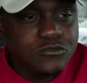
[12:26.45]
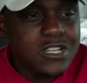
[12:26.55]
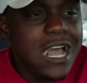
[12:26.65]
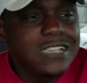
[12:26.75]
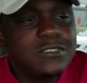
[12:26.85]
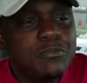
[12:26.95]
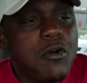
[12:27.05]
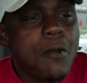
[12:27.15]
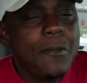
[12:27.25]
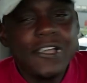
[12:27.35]
You gotta
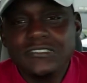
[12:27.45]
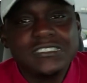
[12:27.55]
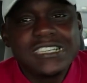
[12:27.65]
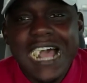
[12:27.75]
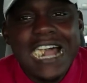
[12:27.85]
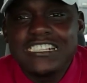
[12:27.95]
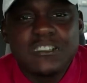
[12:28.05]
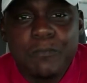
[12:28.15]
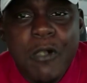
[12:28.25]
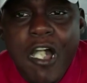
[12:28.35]
support, man. You gotta
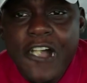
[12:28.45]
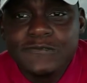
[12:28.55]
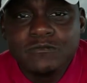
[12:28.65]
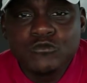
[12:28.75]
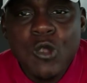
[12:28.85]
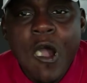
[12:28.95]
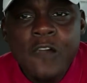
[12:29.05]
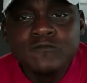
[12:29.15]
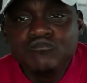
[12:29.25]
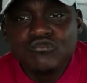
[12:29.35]
support.
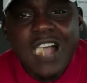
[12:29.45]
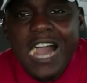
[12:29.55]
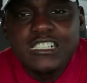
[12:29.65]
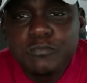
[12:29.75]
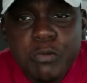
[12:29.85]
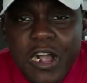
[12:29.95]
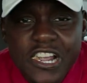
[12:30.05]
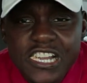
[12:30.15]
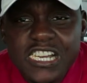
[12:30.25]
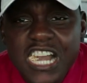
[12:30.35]
You gotta support
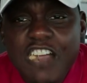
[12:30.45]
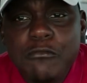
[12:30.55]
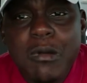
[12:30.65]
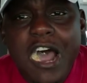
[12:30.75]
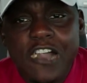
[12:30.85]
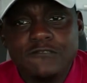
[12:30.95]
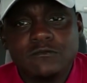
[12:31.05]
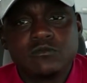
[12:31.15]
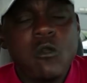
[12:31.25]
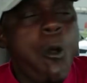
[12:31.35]
any and everybody.
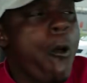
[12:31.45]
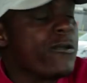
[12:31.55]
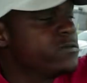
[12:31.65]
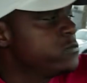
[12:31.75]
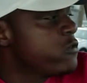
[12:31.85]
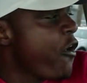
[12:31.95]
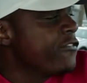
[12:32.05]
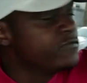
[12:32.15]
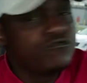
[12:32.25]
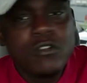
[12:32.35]

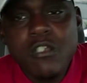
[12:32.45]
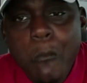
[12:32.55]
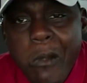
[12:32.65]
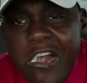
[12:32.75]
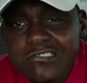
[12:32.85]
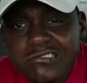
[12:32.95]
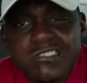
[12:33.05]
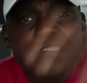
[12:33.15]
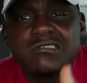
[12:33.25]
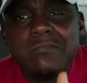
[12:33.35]
From the big
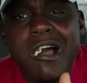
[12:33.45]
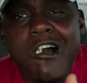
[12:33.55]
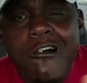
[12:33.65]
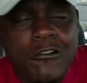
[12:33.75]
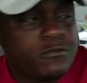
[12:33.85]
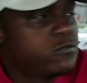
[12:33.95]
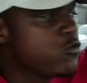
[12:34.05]
to the small.